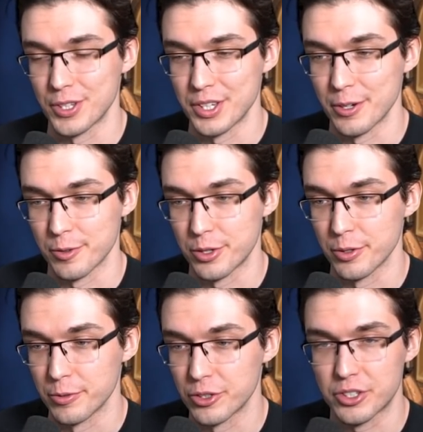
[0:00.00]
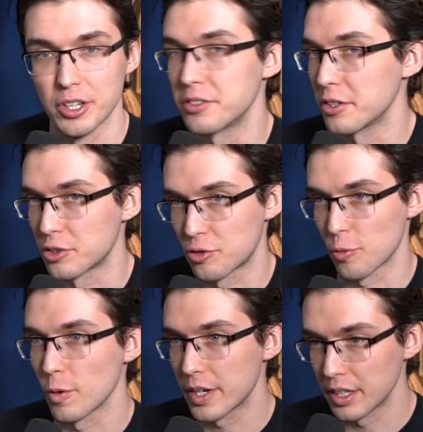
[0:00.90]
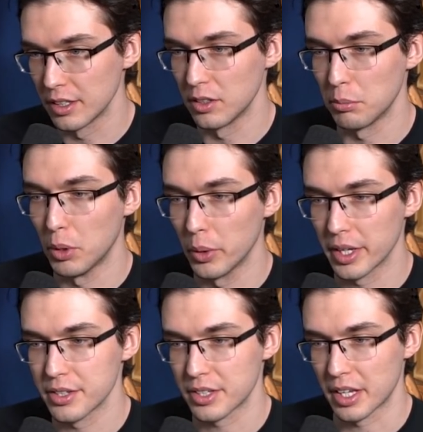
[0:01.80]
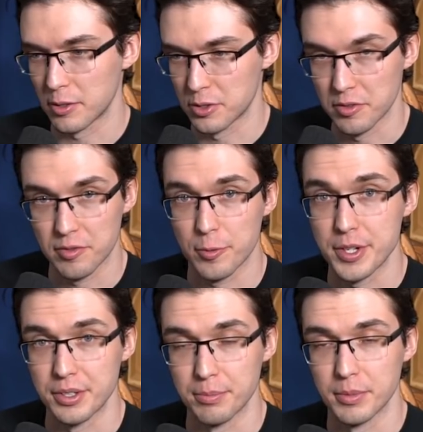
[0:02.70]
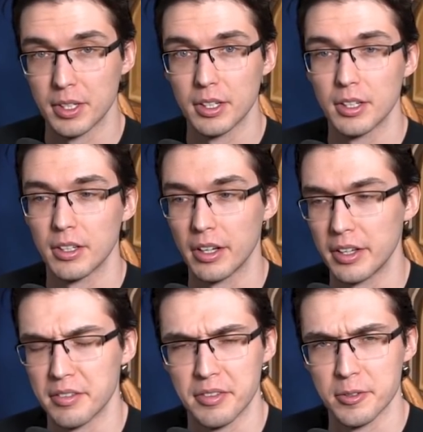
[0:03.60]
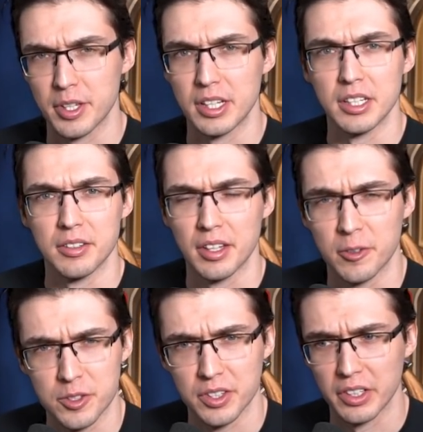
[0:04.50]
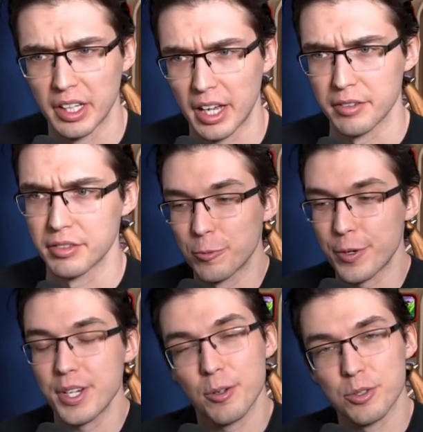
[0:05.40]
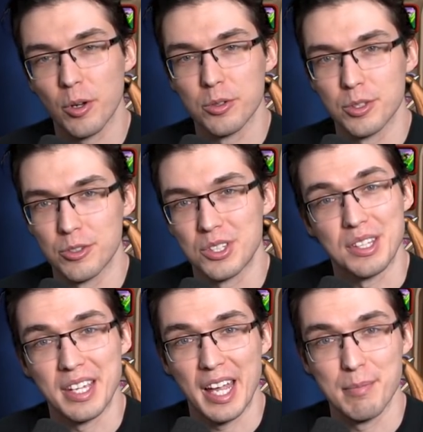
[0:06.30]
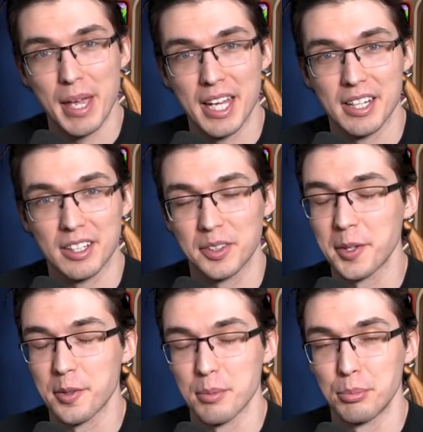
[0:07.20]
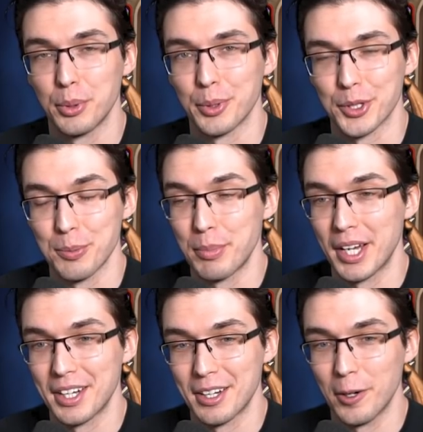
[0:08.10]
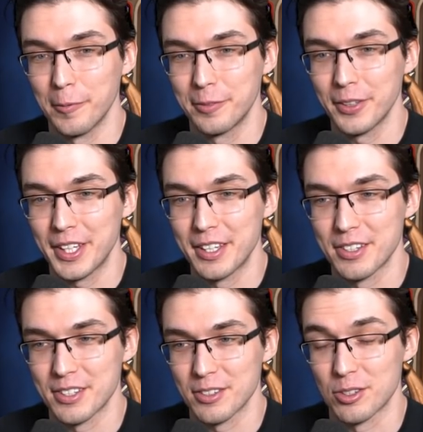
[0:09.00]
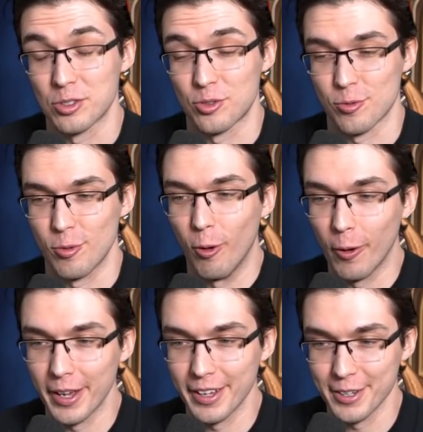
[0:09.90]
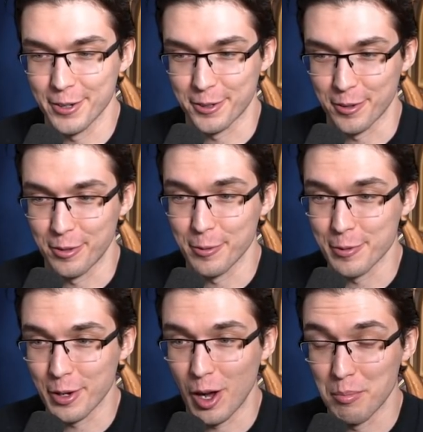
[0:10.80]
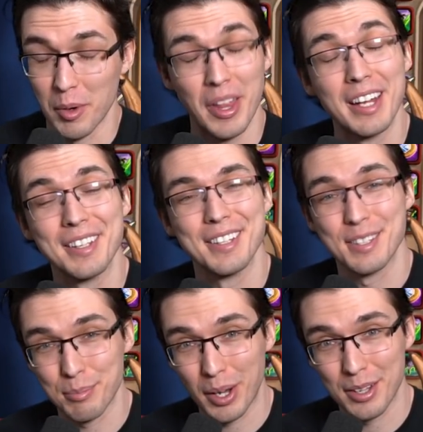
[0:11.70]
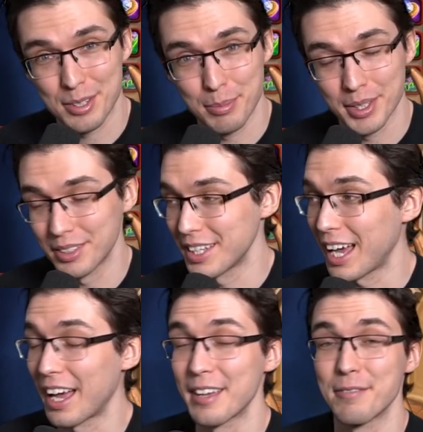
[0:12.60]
in here too, just to destroy the little boys and also freeze them. If there's any that are still alive. Reno's also just a 10 mana clear the board, but hopefully he doesn't destroy your Cthulhu combo. That is a possibility. I